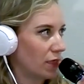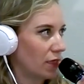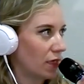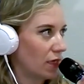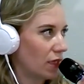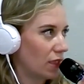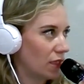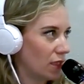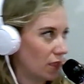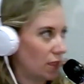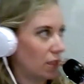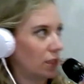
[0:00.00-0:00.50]

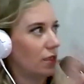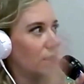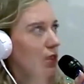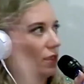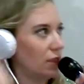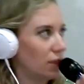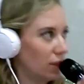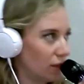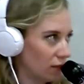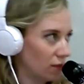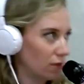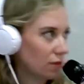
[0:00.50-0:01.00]
and then
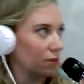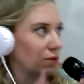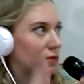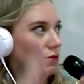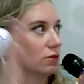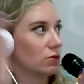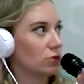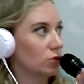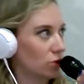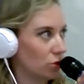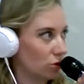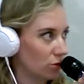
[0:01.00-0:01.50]
he
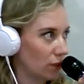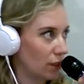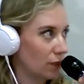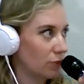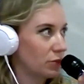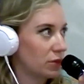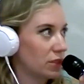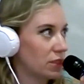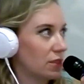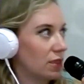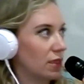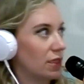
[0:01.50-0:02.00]

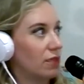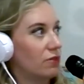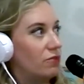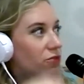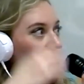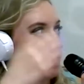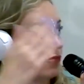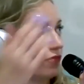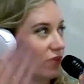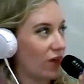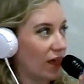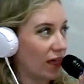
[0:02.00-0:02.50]
tripped and he
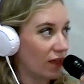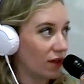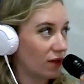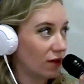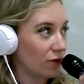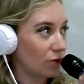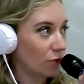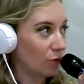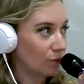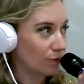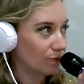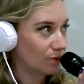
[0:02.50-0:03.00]
fell.